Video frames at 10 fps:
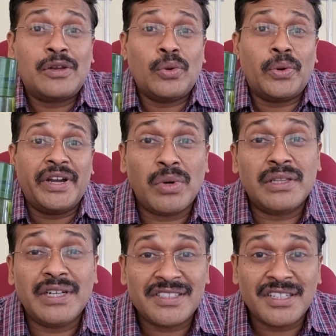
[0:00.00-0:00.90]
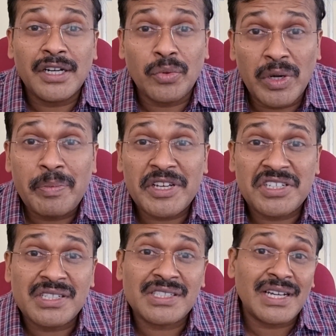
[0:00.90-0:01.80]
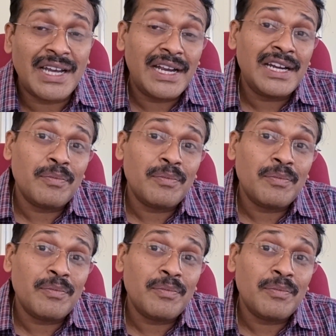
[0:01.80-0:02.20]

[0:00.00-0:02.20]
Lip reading: chloride. That is 31 patients had